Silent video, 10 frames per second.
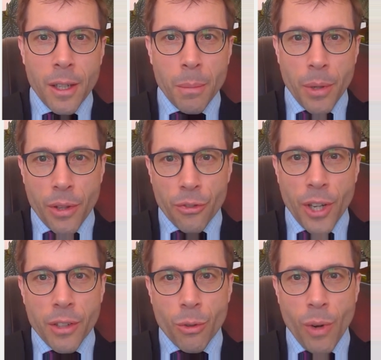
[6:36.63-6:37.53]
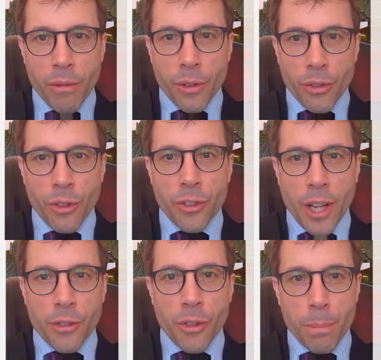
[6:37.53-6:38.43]
but the standard references tell
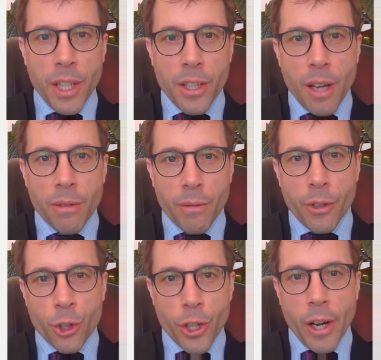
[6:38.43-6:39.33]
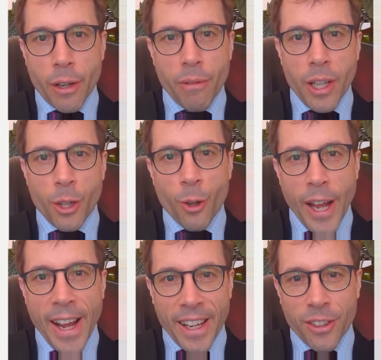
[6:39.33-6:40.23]
us the PDF of a generic value
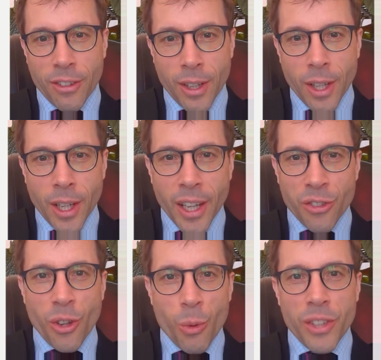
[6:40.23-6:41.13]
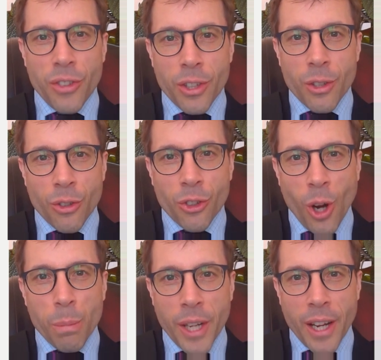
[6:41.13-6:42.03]
x. It's so easy to just
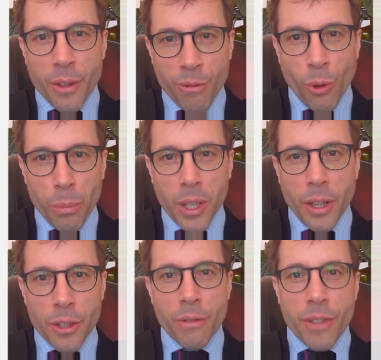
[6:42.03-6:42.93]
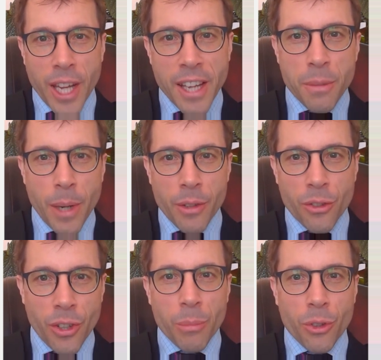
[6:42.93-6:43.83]
copy out the formula and to forget about the
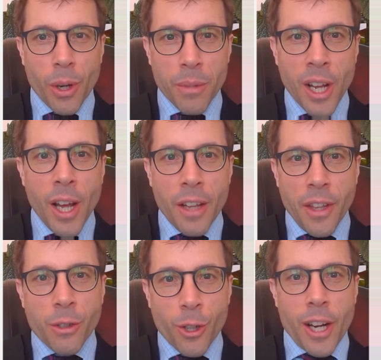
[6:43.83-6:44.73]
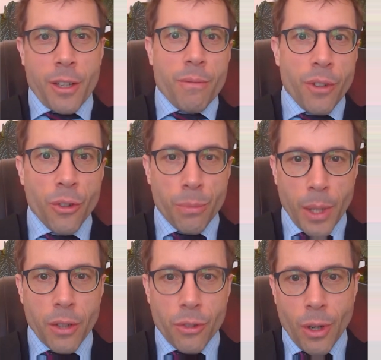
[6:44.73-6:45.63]
subscript, and then you'll get confused
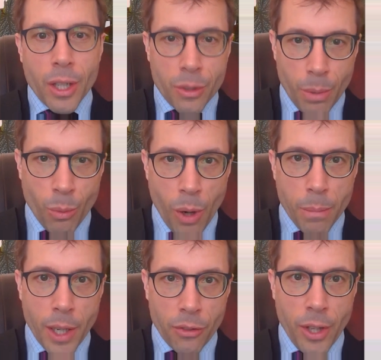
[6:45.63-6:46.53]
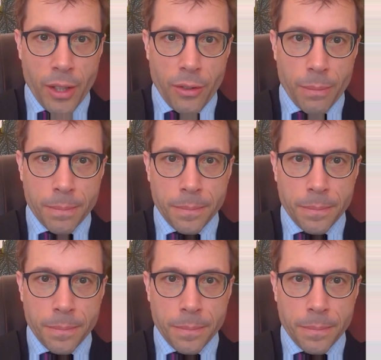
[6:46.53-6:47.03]
because your algebra won't make sense.